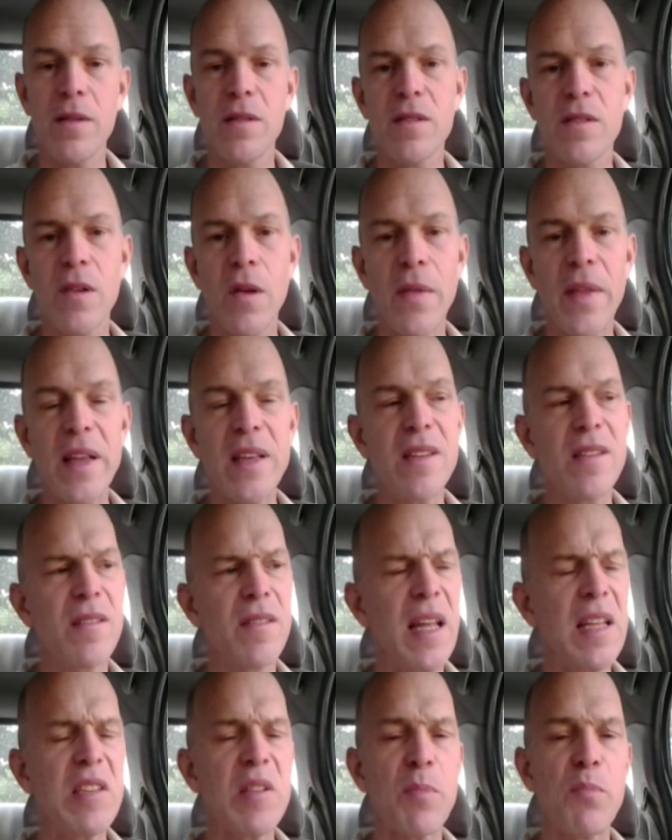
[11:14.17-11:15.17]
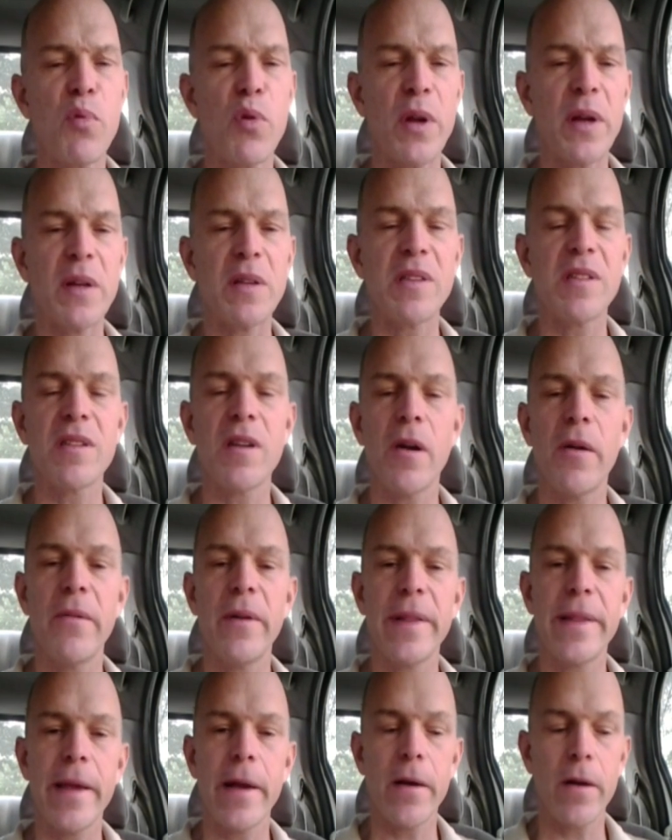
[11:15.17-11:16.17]
Okay, so that's a pretty
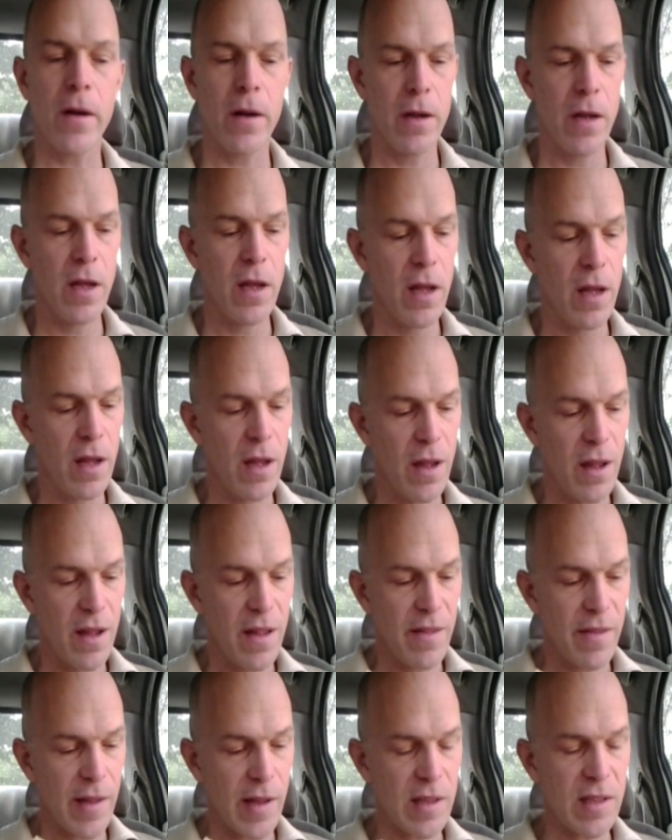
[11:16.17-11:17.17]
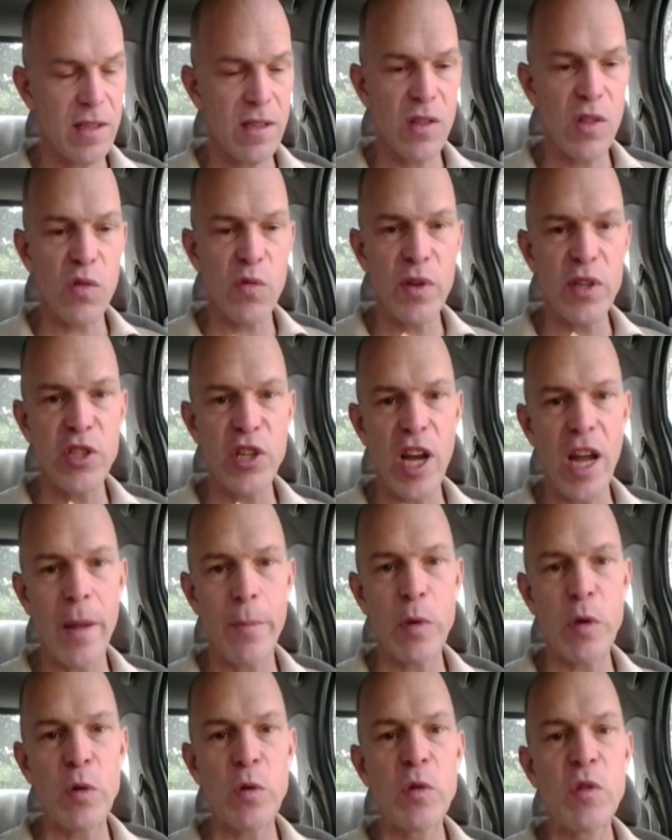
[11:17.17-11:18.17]
good start right there. That's
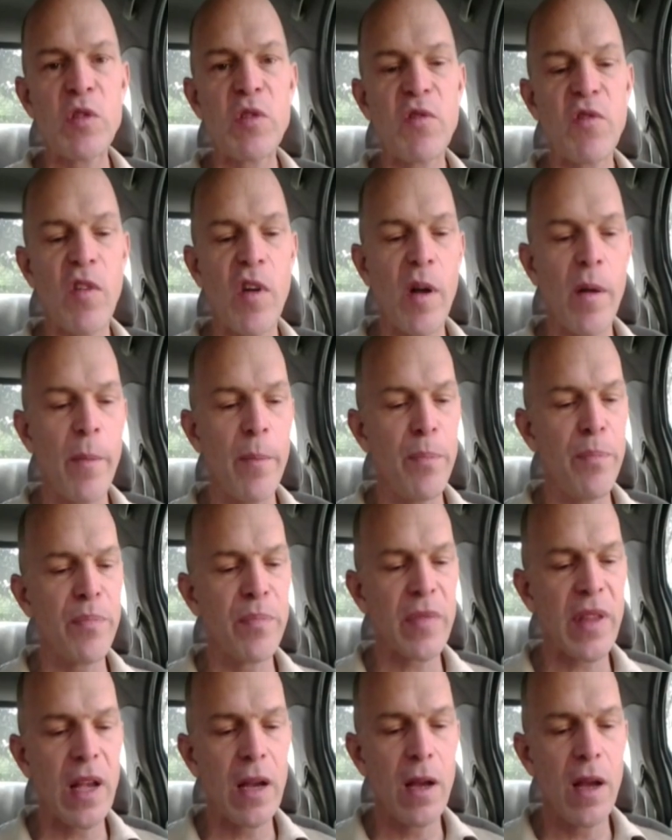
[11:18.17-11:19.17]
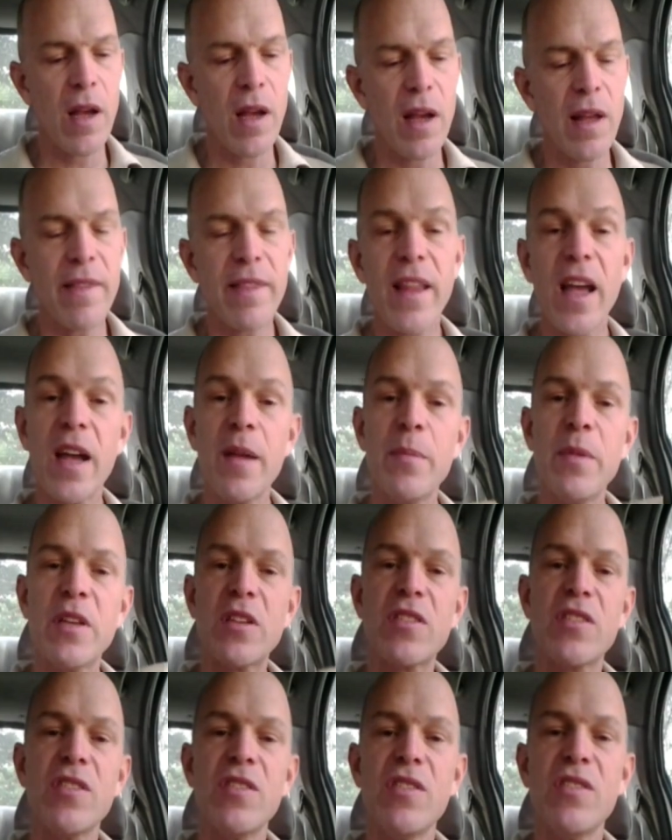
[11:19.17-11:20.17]
3 chapters from
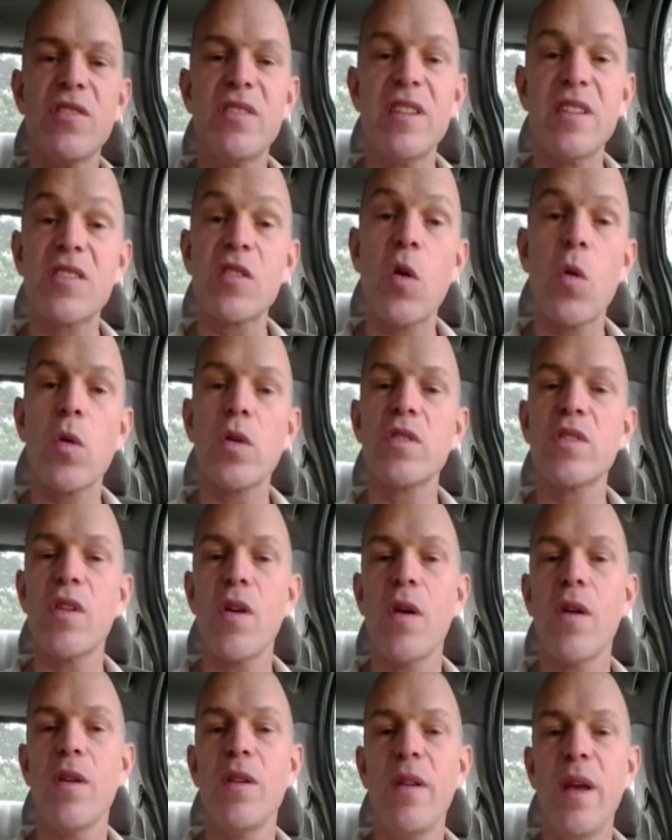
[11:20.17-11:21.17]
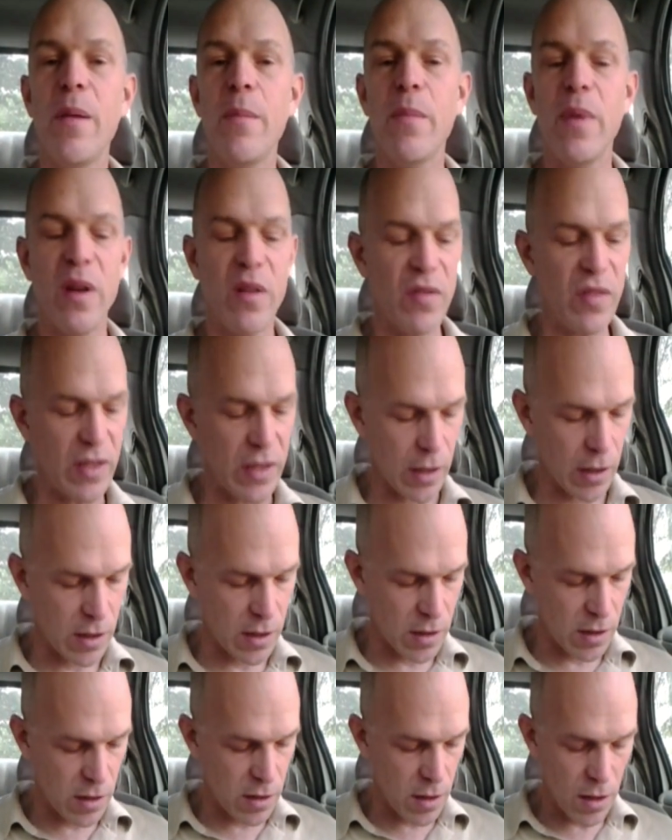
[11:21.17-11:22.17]
Leibniz's Discourse on
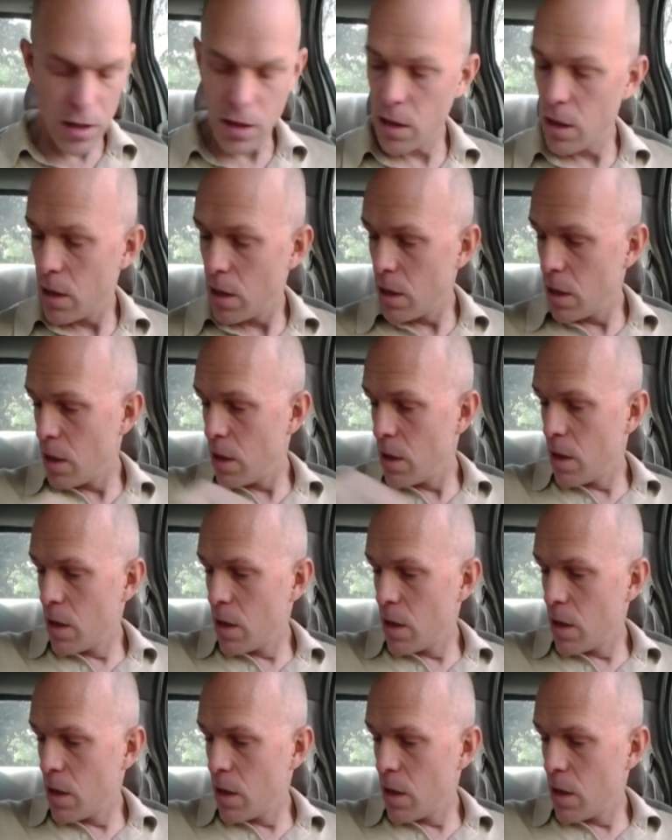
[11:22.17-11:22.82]
Metaphysics.